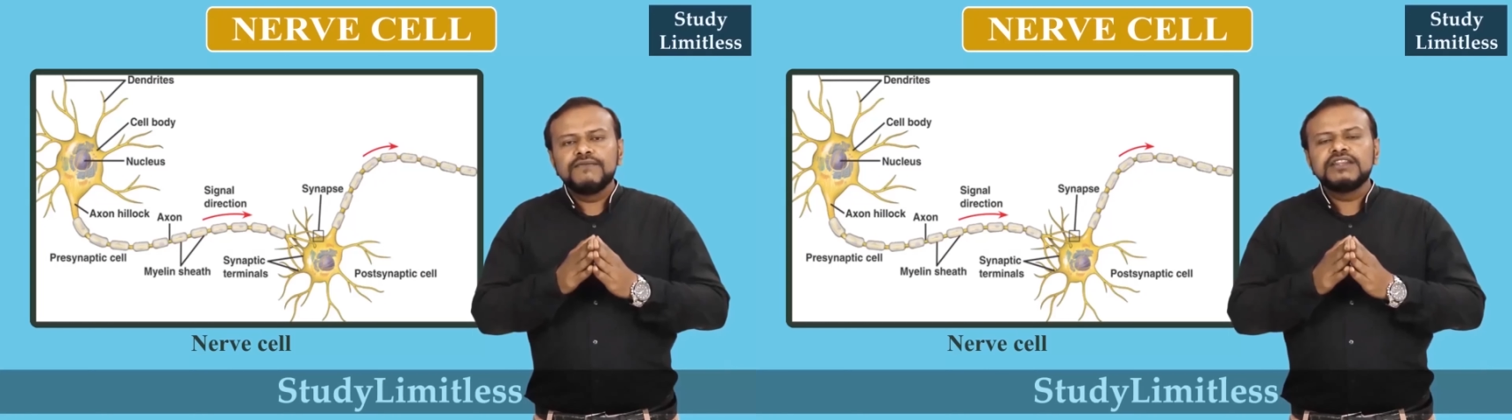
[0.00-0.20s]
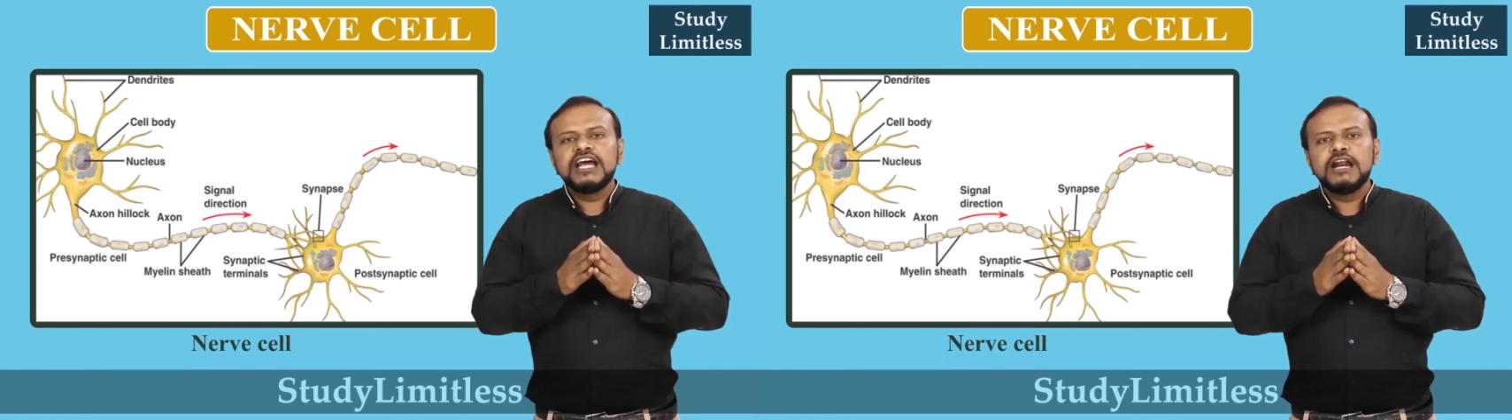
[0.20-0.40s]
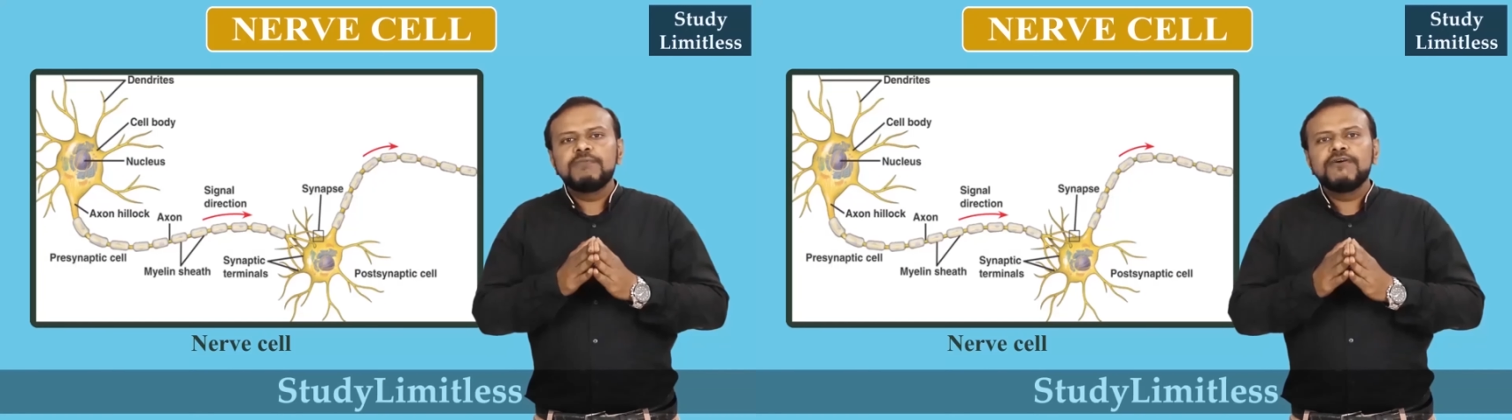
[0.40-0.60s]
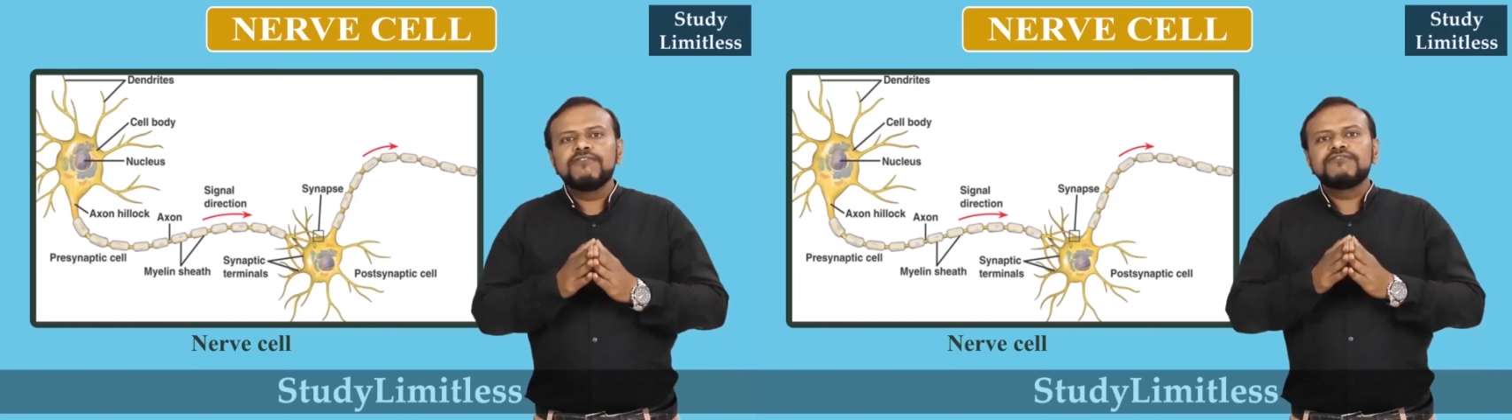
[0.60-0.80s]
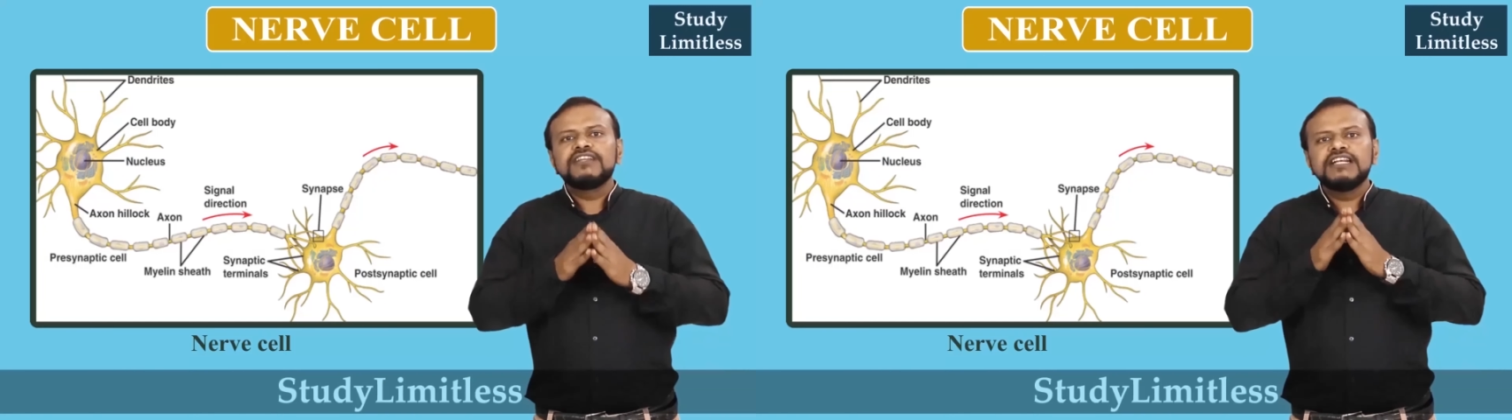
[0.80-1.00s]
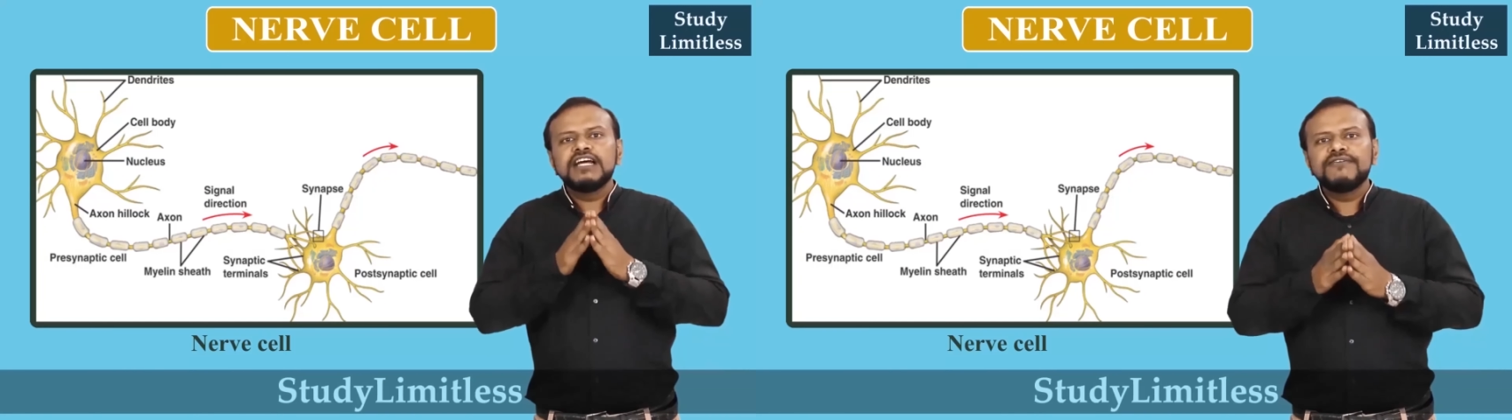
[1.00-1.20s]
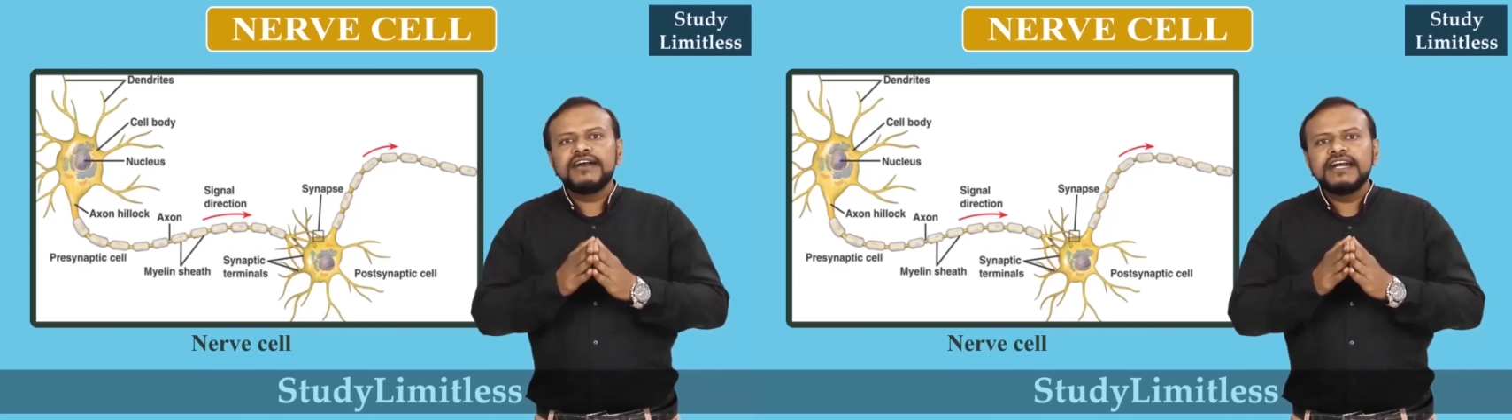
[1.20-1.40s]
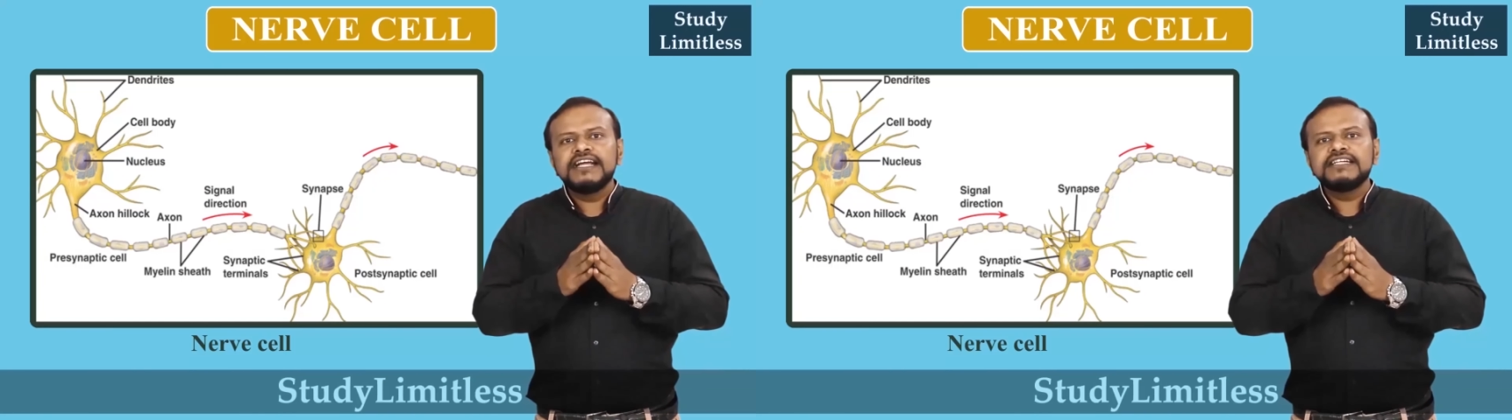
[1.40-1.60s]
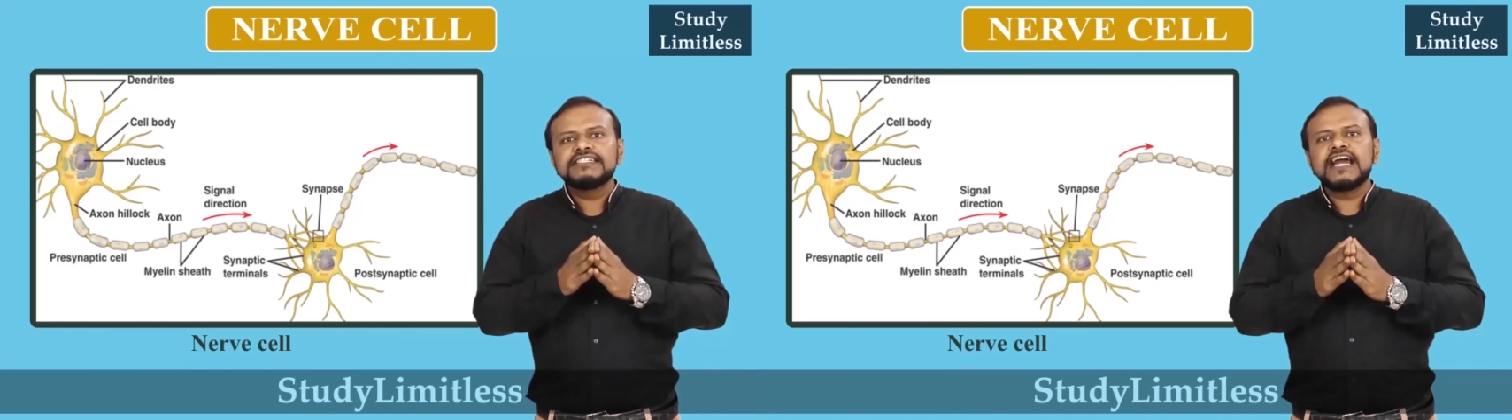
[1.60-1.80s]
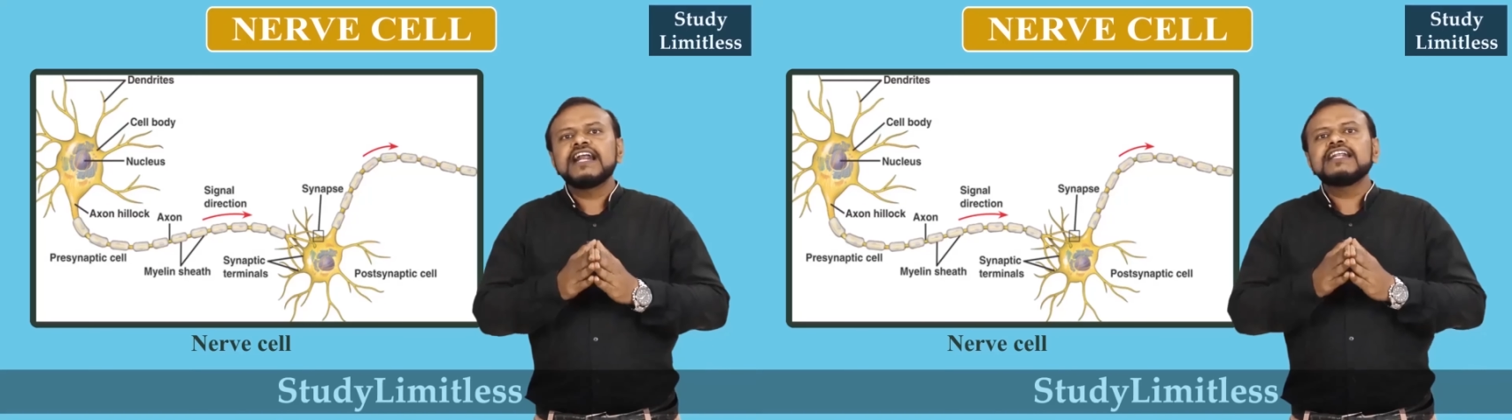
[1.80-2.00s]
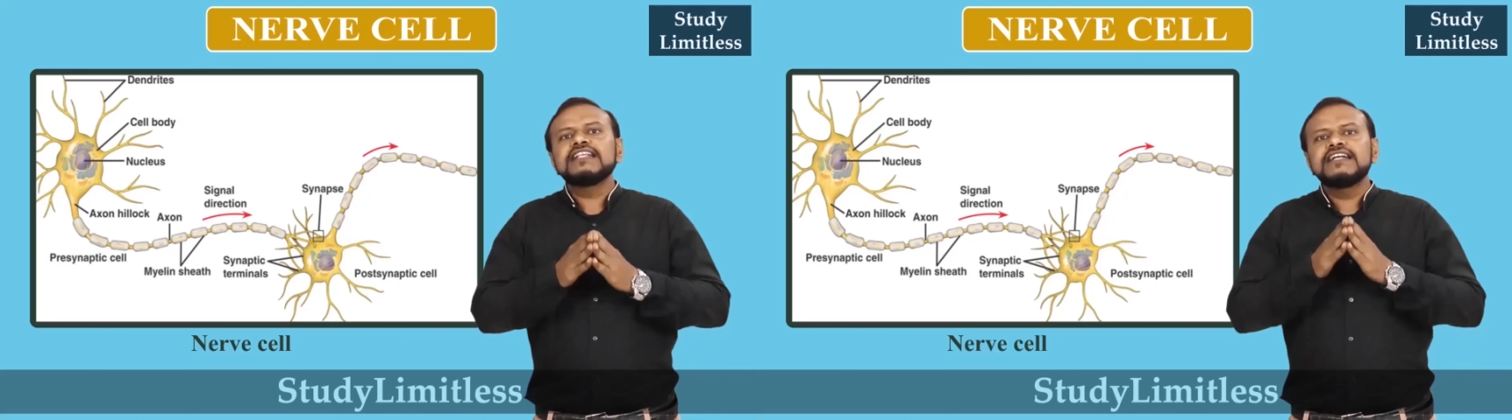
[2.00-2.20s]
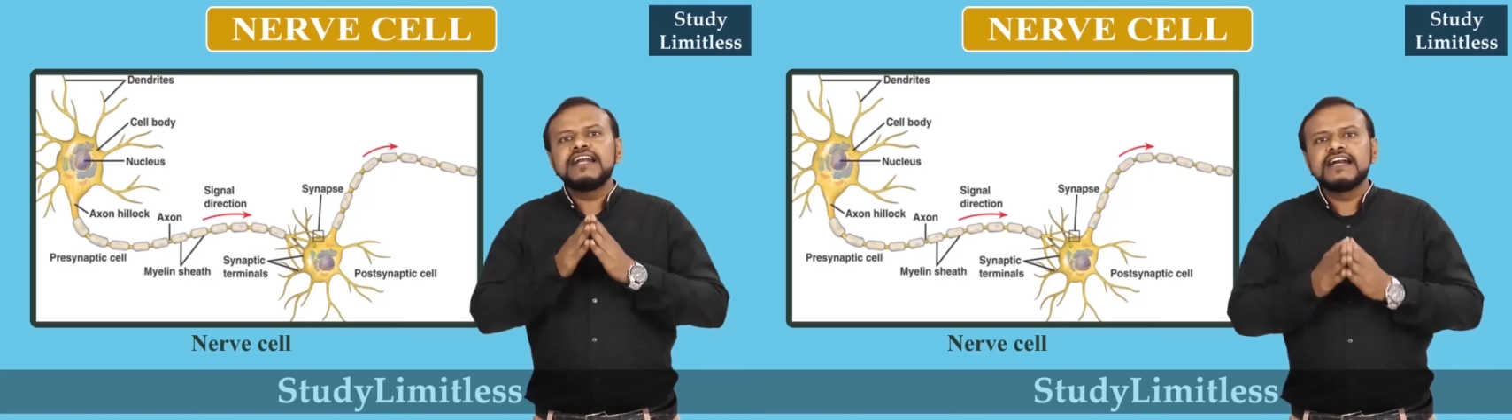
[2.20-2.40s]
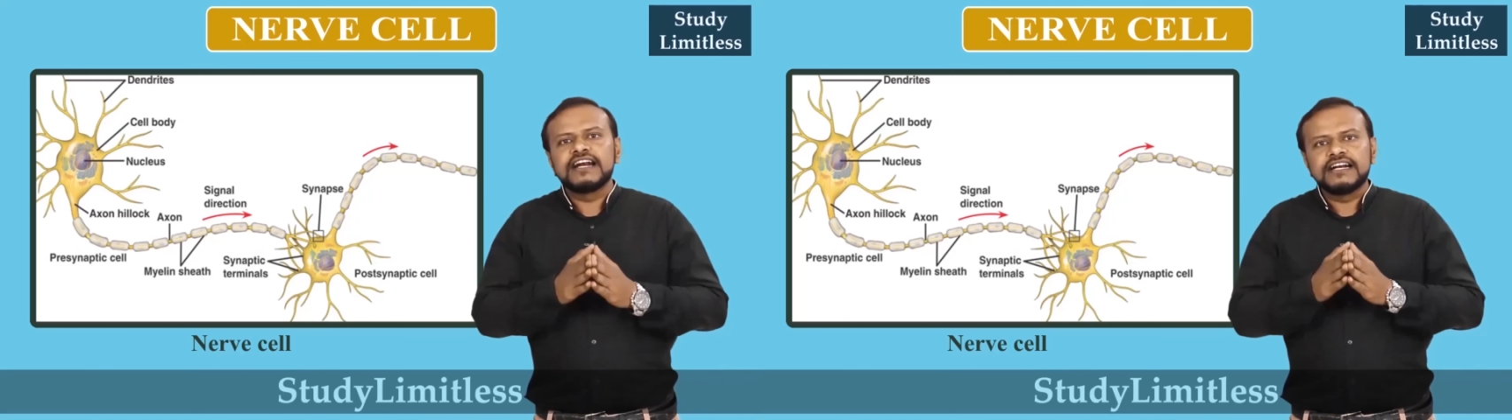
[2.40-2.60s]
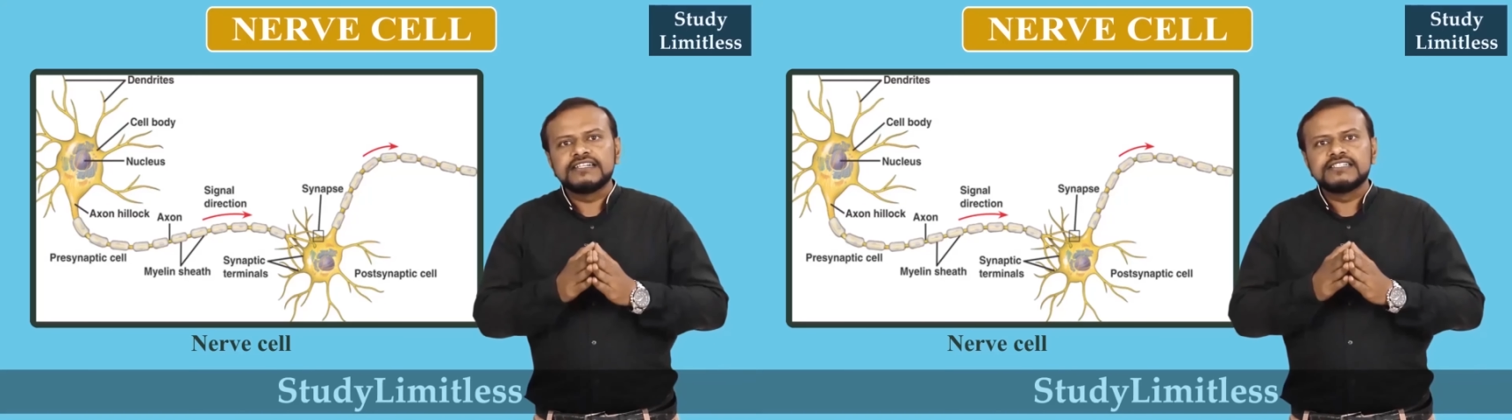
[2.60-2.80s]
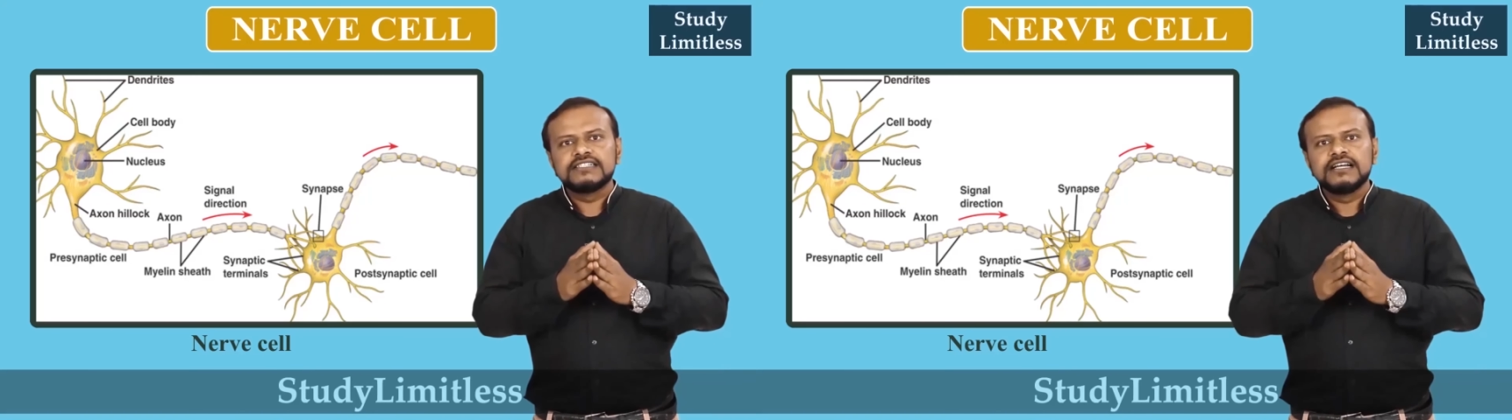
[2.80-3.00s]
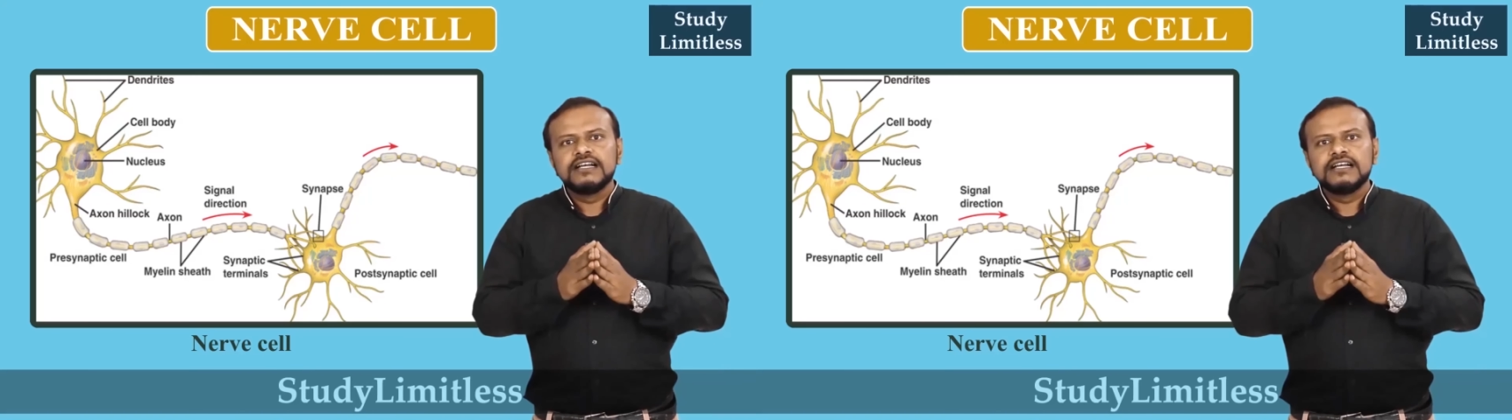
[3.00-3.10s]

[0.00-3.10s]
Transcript: with the help of the nerve endings and the dendrites.